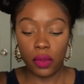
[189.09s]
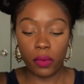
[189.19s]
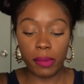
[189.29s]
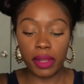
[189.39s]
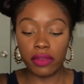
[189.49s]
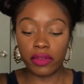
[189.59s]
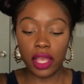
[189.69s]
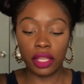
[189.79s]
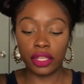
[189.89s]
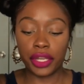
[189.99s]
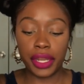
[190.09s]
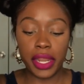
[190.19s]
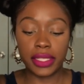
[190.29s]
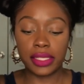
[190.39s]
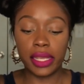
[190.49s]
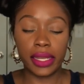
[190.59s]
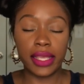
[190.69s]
women of color, it's not